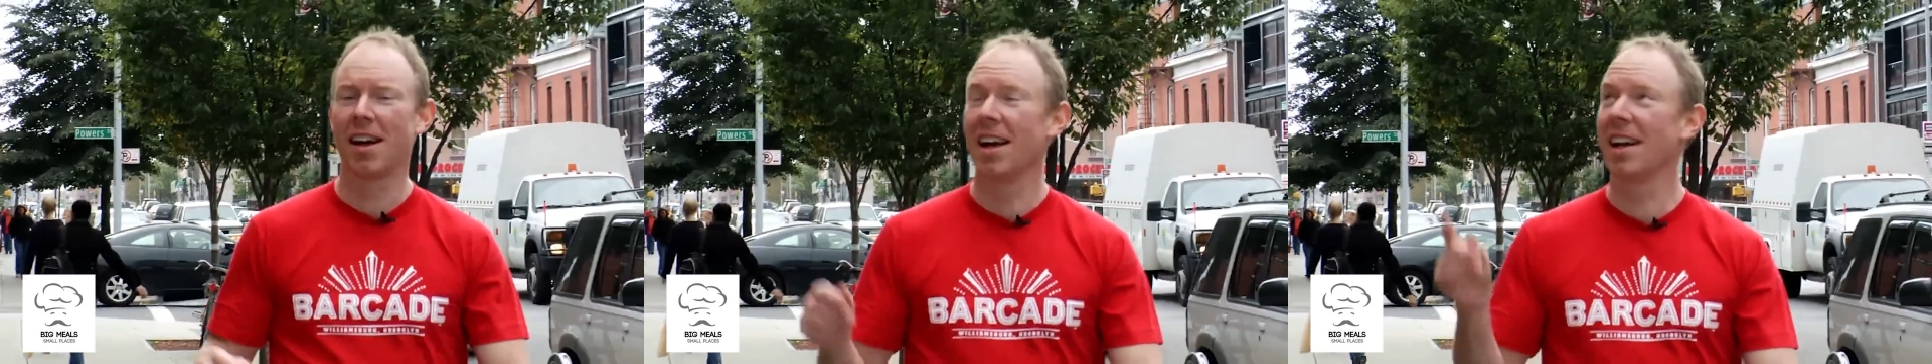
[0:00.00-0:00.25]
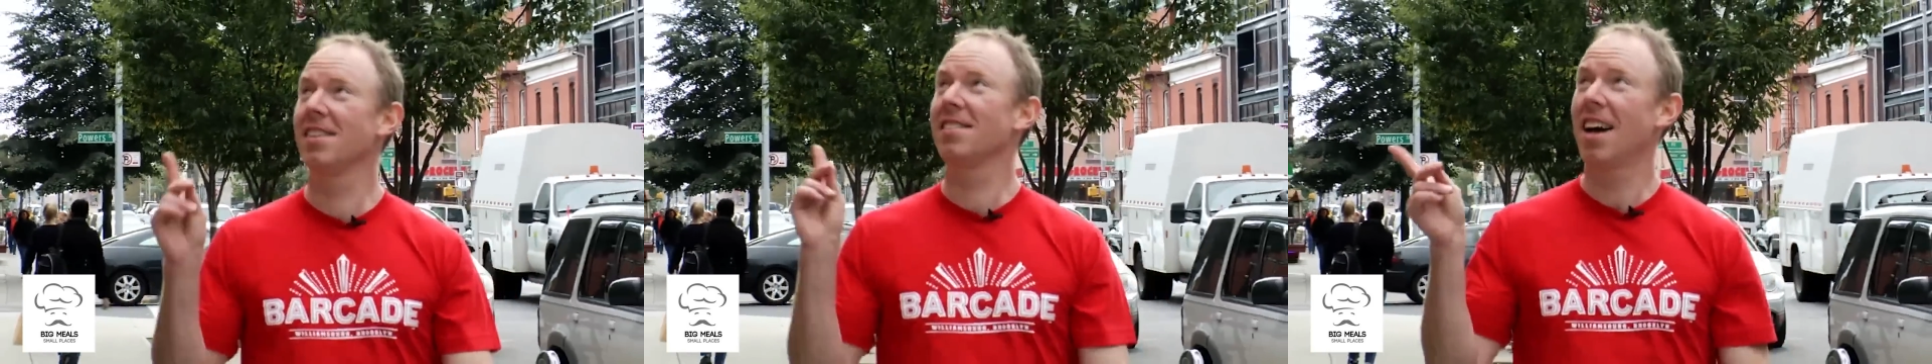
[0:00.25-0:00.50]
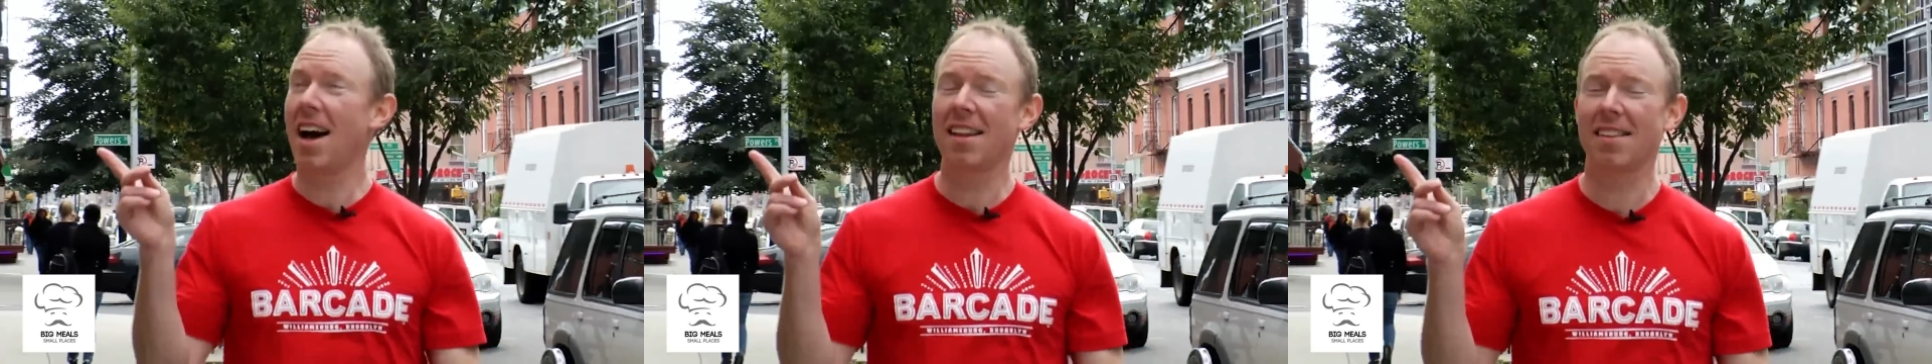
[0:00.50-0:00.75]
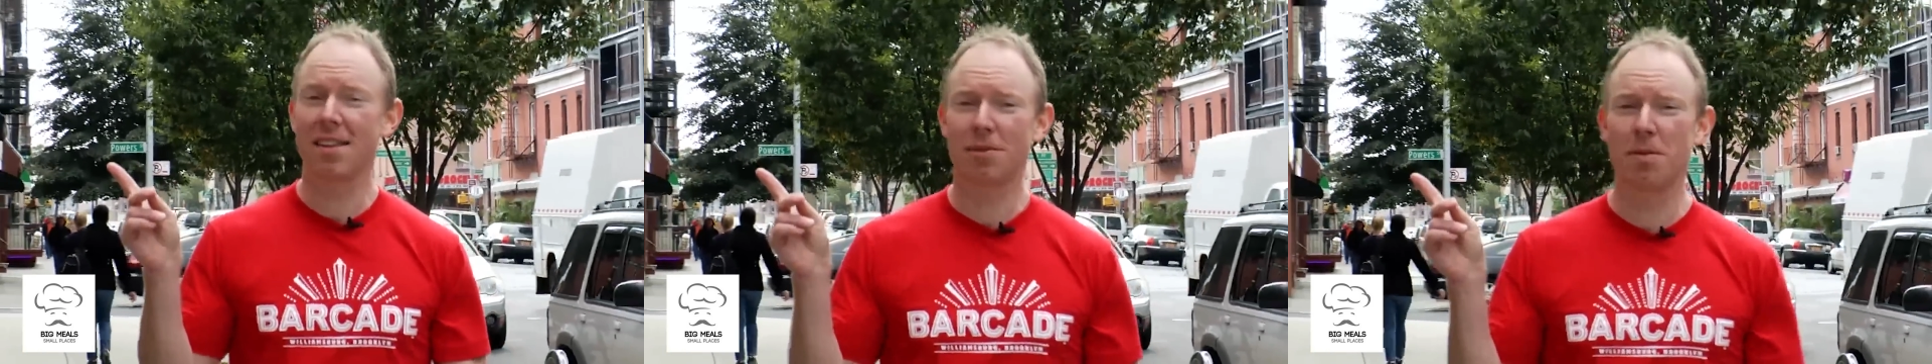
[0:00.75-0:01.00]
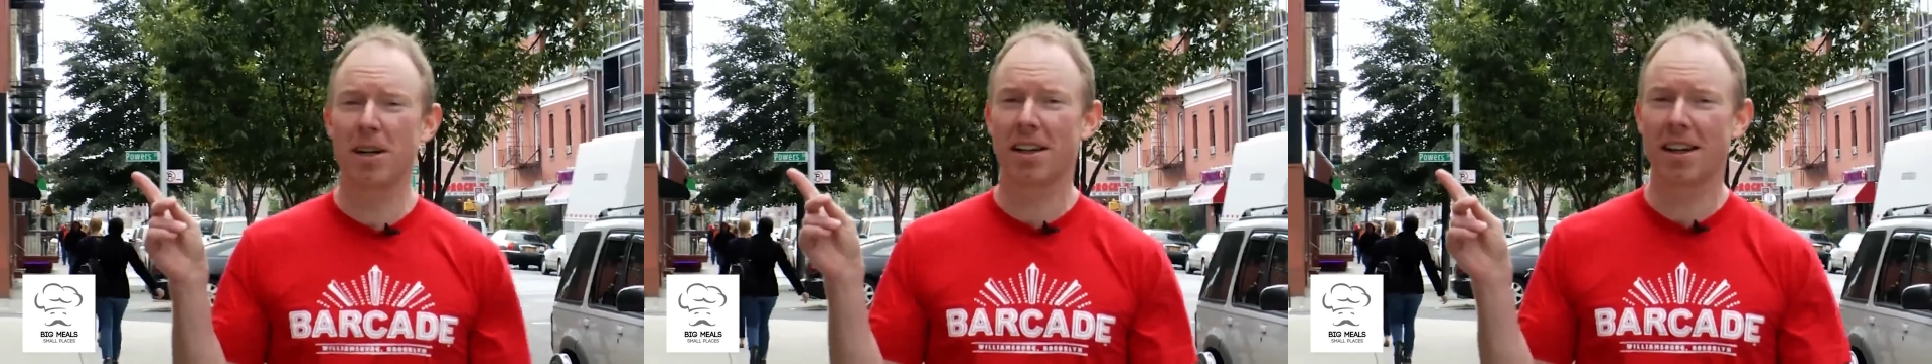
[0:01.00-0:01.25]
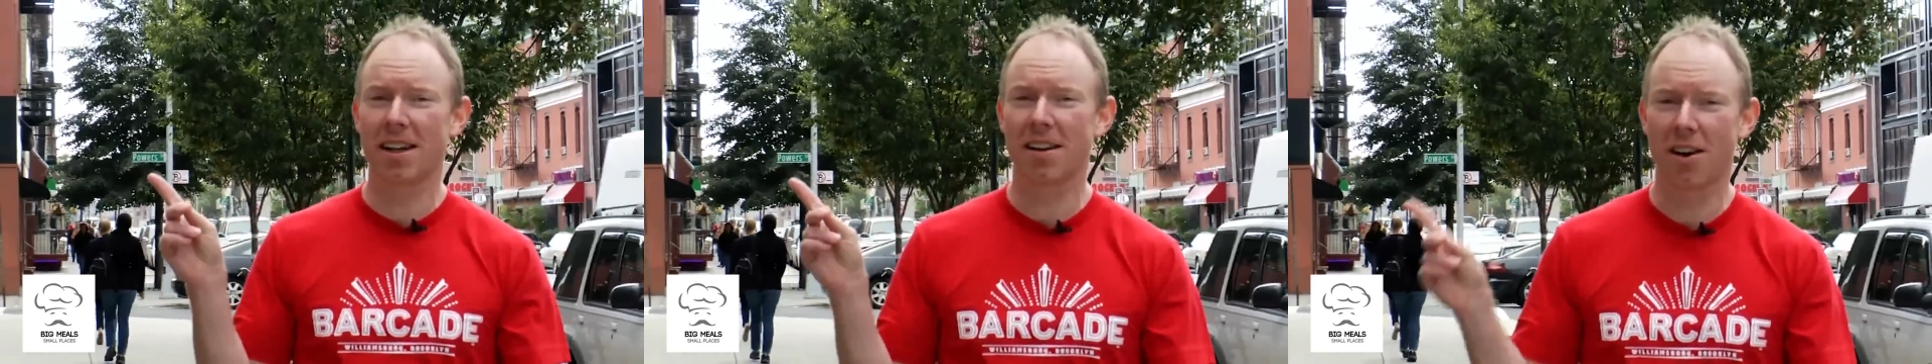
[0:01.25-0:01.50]
Inside this
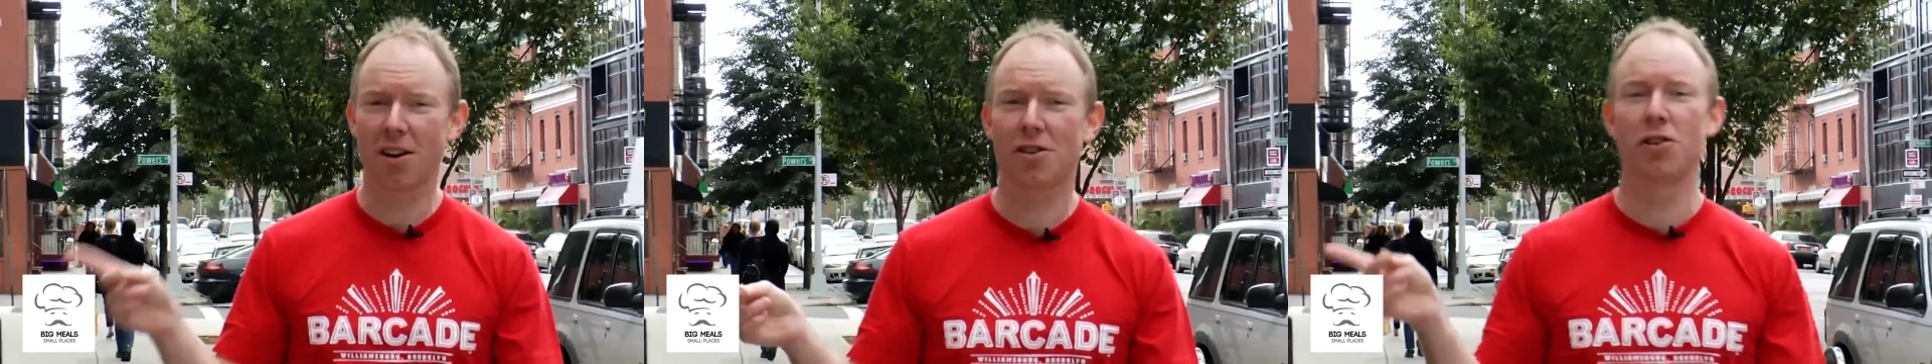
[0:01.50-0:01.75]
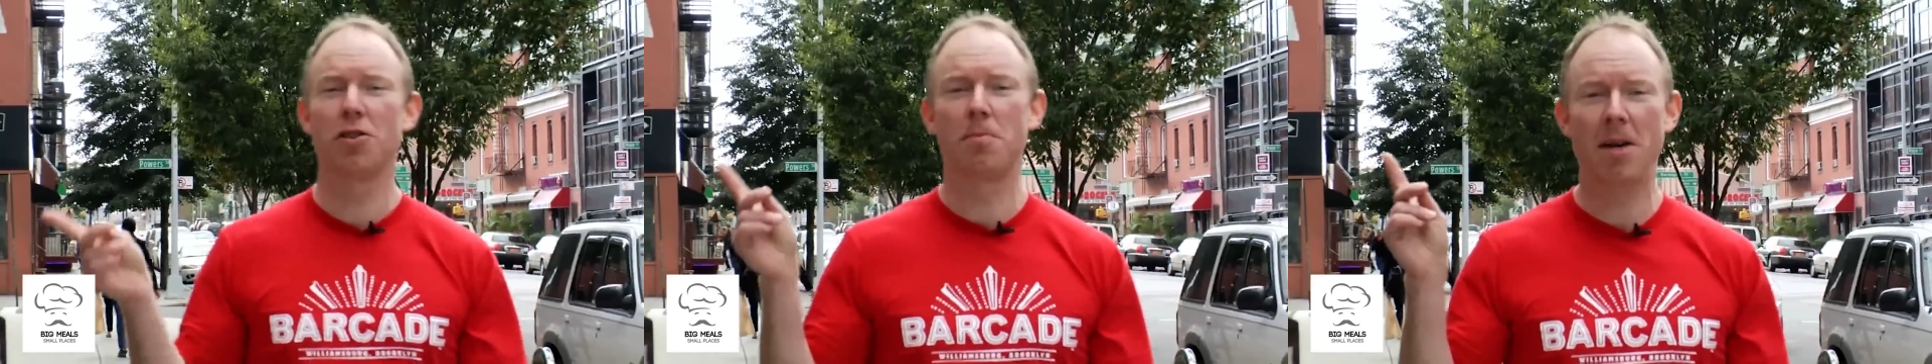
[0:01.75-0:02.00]
building are two of